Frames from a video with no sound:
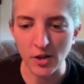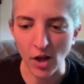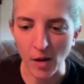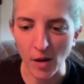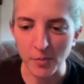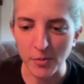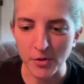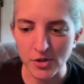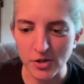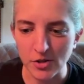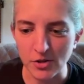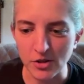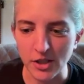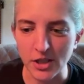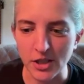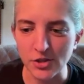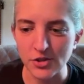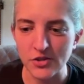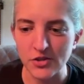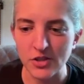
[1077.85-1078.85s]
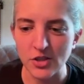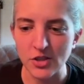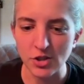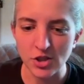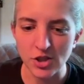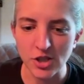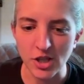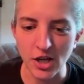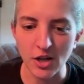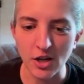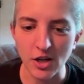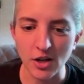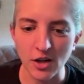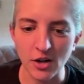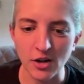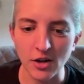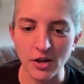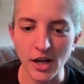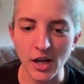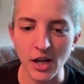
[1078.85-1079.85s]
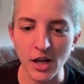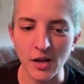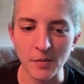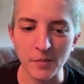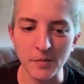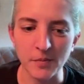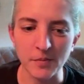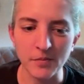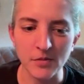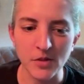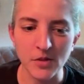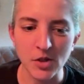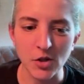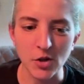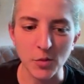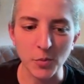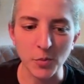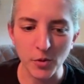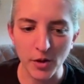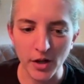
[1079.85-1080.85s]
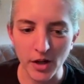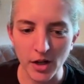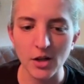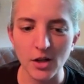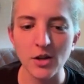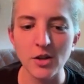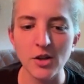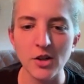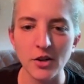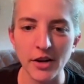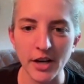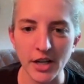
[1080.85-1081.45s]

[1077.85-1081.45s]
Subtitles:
opportunity just to share your prayer, your